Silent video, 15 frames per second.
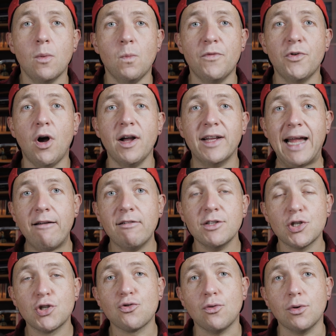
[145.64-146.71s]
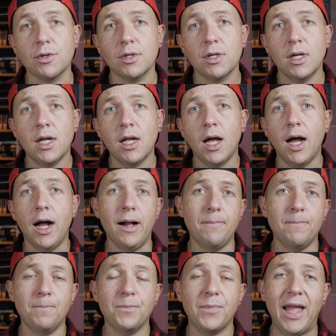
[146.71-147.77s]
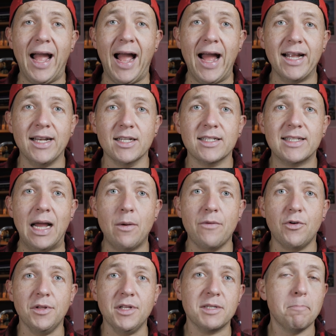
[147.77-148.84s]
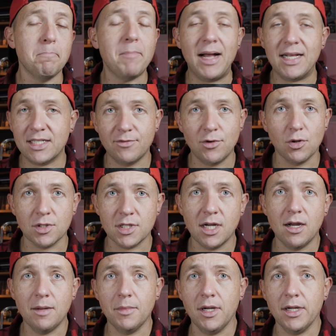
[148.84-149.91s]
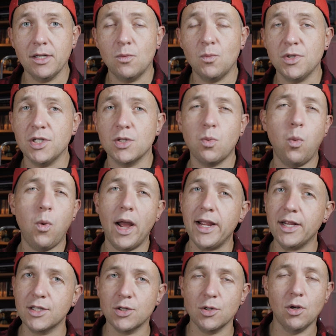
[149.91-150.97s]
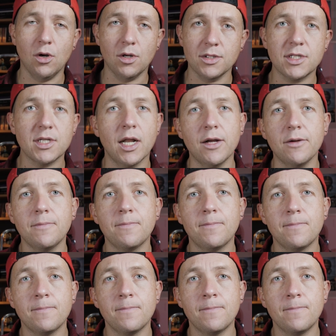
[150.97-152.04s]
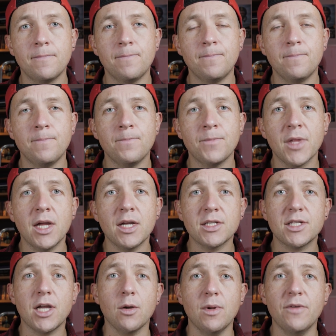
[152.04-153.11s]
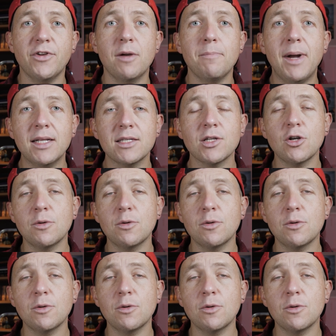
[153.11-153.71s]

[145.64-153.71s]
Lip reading: we've got our character drawn, and now we've got this massive long timeline, which is way too long and slow. So if you come back to the